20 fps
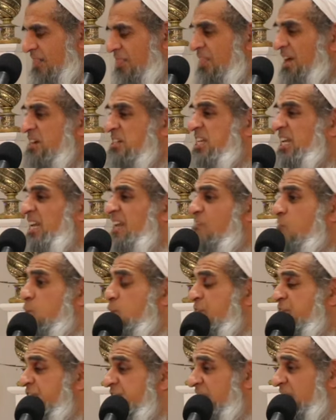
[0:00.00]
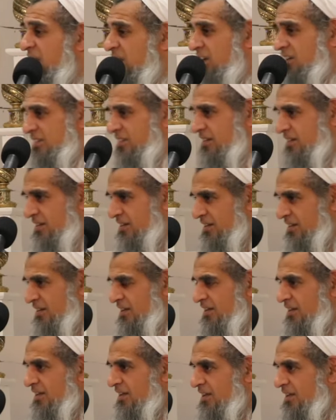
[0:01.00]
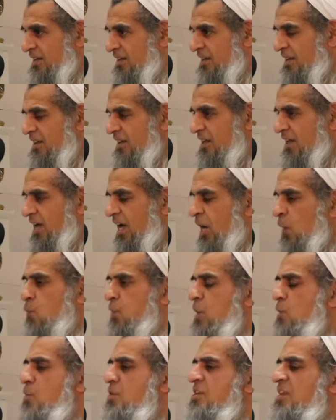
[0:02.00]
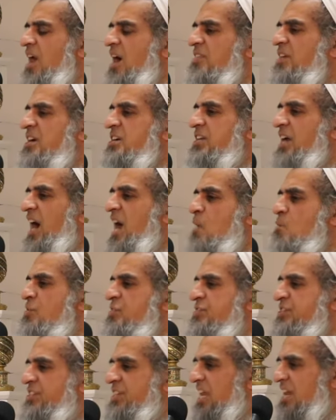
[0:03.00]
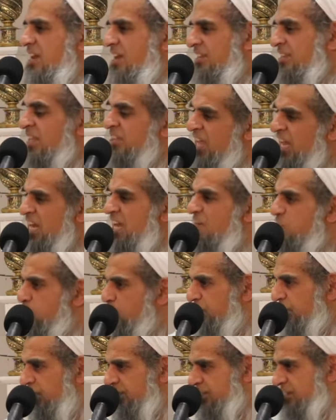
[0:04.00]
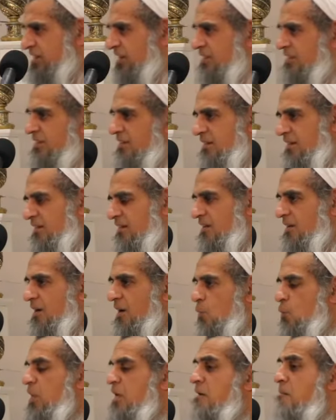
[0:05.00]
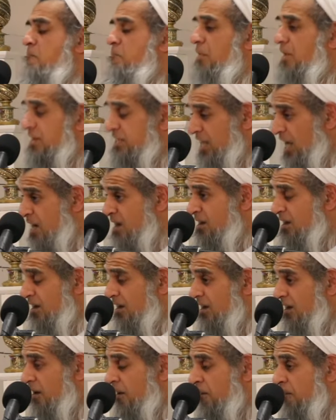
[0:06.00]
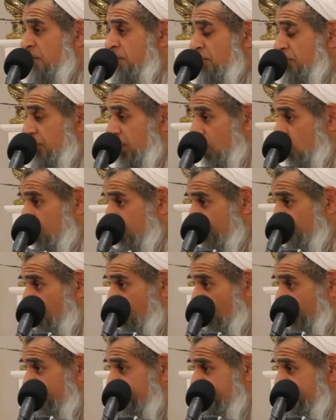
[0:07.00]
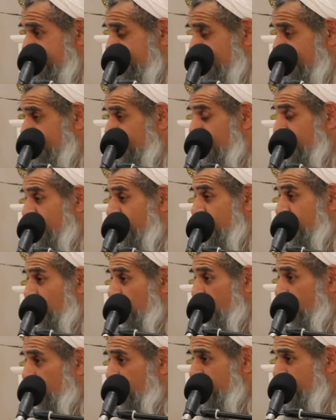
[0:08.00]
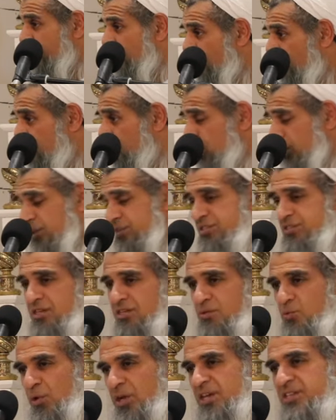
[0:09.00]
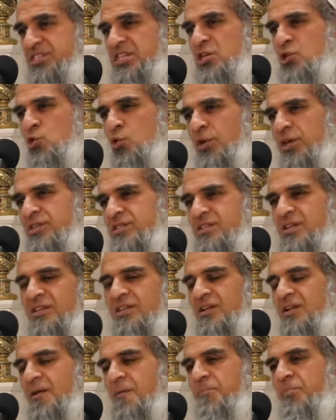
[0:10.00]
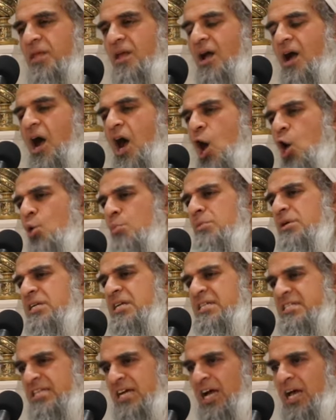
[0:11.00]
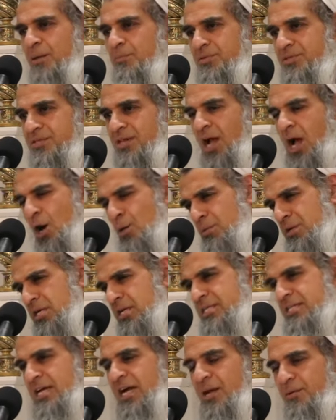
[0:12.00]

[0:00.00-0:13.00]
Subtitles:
than to live with zillat. And we would rather die with zillat than live with izzat. We can pretend that we've got izzat. We've got no izzat. When I say no izzat, how many times our Nabi